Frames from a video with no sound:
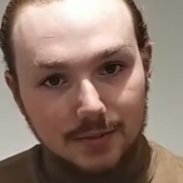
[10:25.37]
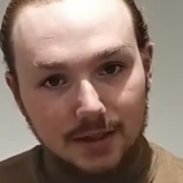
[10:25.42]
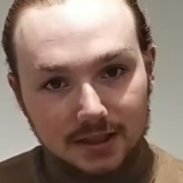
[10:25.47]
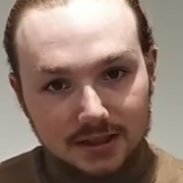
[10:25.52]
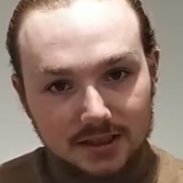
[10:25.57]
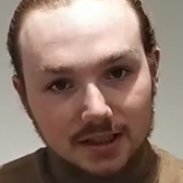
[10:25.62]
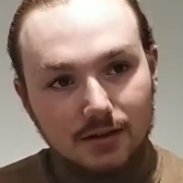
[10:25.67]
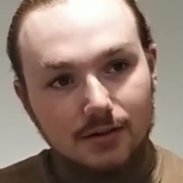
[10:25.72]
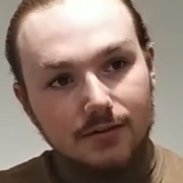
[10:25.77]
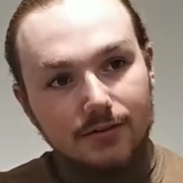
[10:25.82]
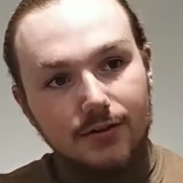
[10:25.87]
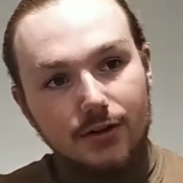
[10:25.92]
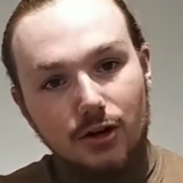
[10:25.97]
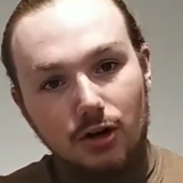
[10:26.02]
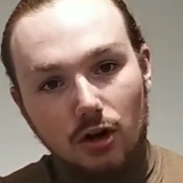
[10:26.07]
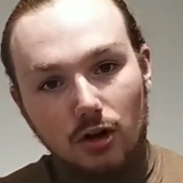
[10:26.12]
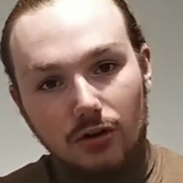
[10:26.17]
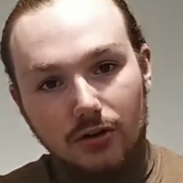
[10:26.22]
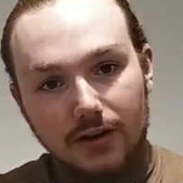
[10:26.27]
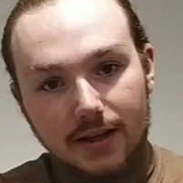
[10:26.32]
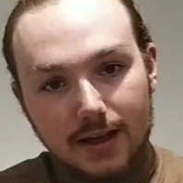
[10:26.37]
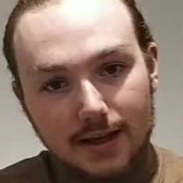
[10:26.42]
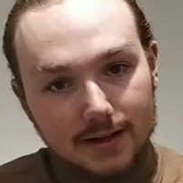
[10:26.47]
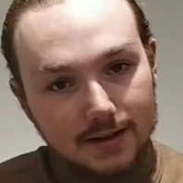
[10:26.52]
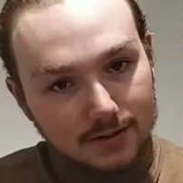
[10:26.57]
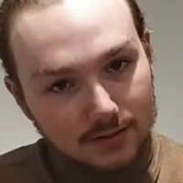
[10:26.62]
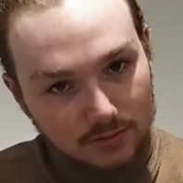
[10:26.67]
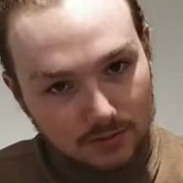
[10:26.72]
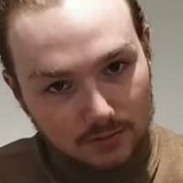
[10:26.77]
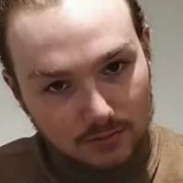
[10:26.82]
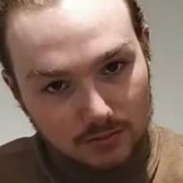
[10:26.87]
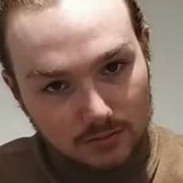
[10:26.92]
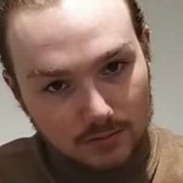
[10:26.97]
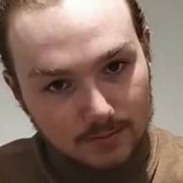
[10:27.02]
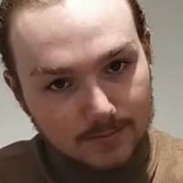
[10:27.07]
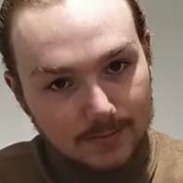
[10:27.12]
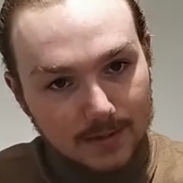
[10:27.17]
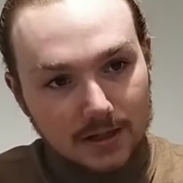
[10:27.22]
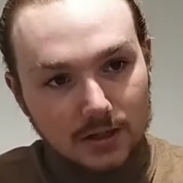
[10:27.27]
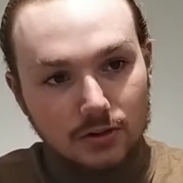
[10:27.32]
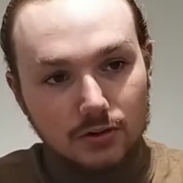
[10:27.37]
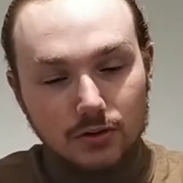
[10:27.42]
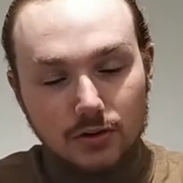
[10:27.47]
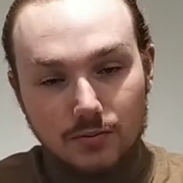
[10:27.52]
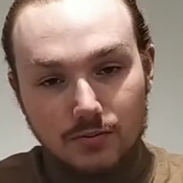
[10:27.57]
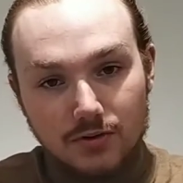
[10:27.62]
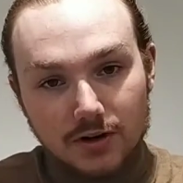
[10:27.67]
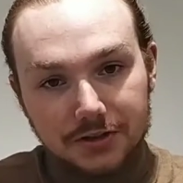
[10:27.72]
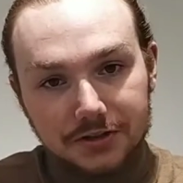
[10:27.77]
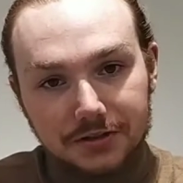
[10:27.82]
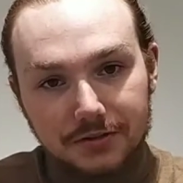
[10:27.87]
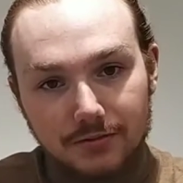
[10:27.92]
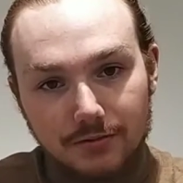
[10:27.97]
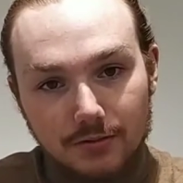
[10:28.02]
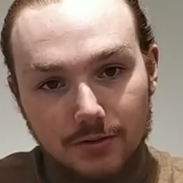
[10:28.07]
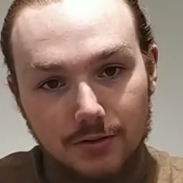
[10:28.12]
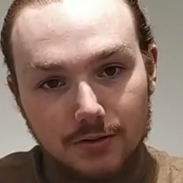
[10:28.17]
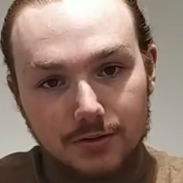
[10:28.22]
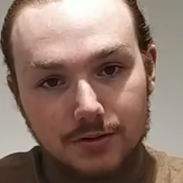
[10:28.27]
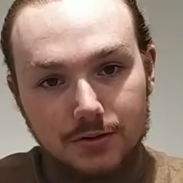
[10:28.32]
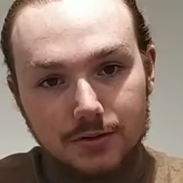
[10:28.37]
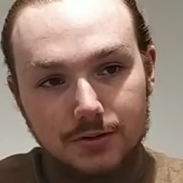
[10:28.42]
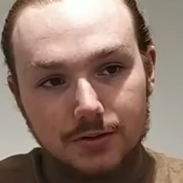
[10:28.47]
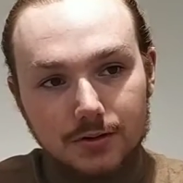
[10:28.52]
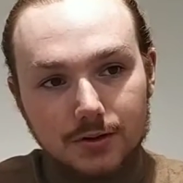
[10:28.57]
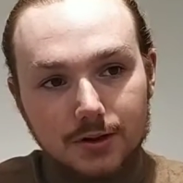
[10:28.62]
myself and not get into a depressive rut,